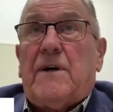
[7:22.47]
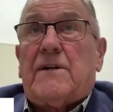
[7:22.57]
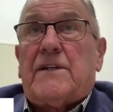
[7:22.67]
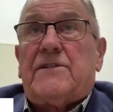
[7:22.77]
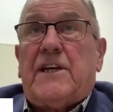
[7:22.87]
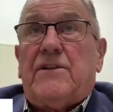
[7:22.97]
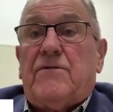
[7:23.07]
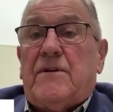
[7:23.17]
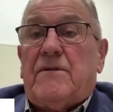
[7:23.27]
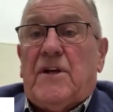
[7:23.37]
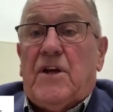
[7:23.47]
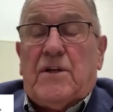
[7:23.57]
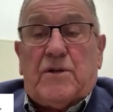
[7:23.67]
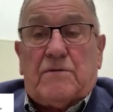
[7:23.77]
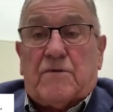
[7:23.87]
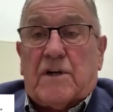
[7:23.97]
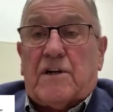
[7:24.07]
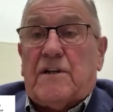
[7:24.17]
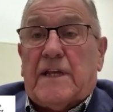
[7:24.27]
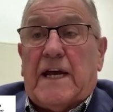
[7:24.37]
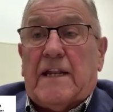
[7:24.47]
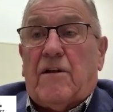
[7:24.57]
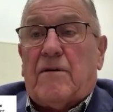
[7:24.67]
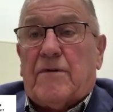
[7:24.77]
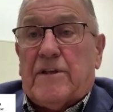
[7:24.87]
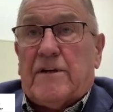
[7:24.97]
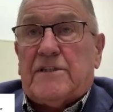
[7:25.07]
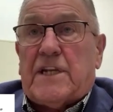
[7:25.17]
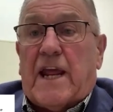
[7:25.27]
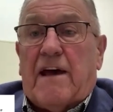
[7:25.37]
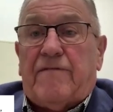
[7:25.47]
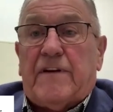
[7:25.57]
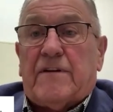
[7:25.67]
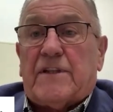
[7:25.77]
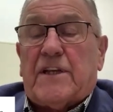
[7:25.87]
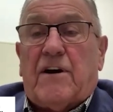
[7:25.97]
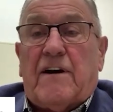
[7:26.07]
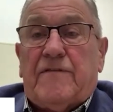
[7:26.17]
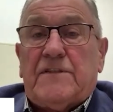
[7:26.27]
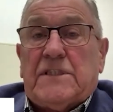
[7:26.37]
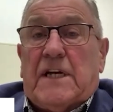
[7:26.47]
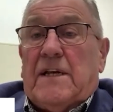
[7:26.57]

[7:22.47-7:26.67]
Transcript: I'll continue to, to work on that along with our staff here at the office.